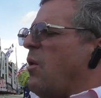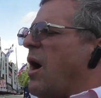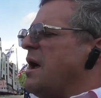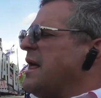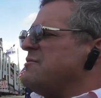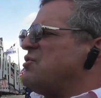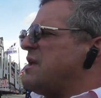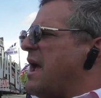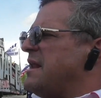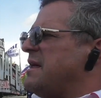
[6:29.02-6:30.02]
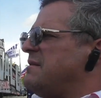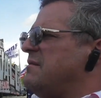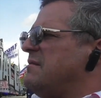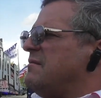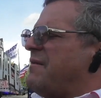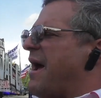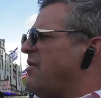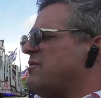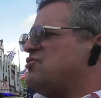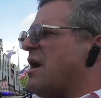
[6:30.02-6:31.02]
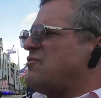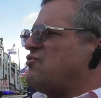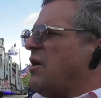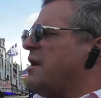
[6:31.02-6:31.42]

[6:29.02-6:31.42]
uneducated, violent gesture,